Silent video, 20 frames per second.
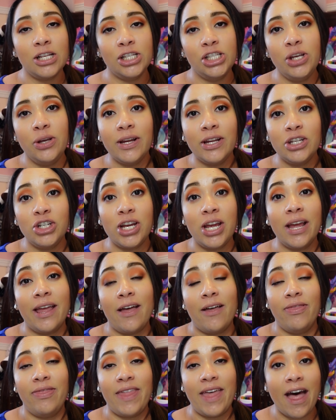So you can check
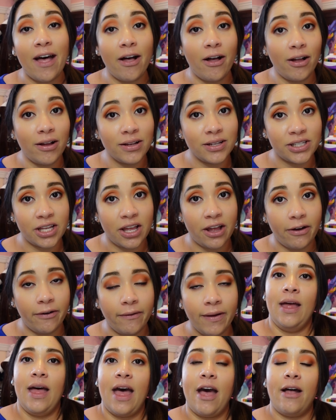out that
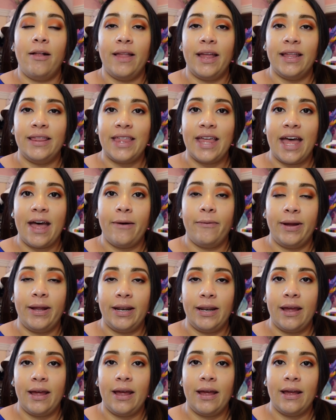also. I'll let that
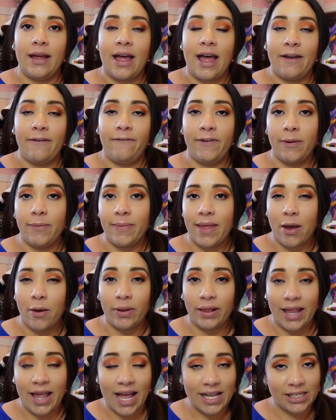one, I filmed that
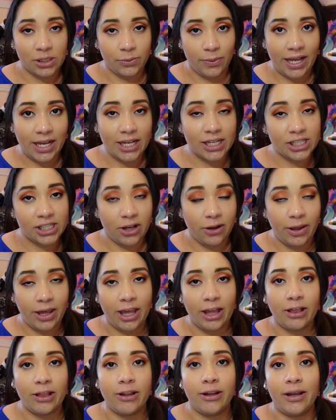one last week, so you
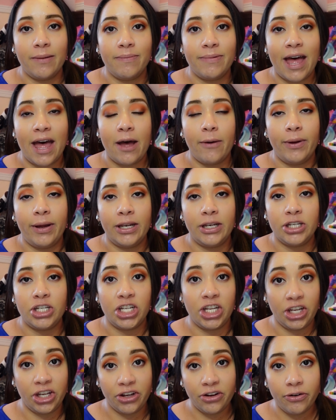can look up that one
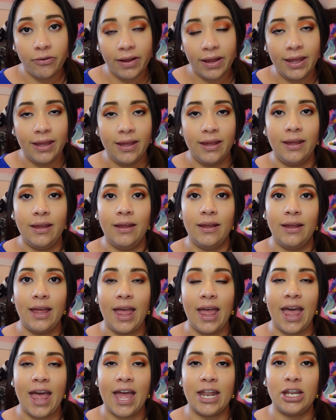too
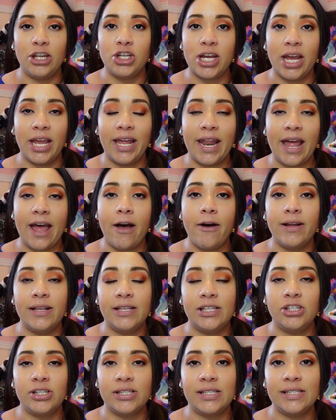and check it out
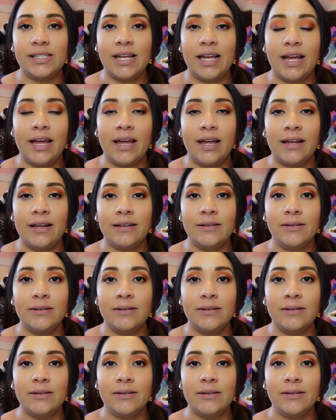and just uh,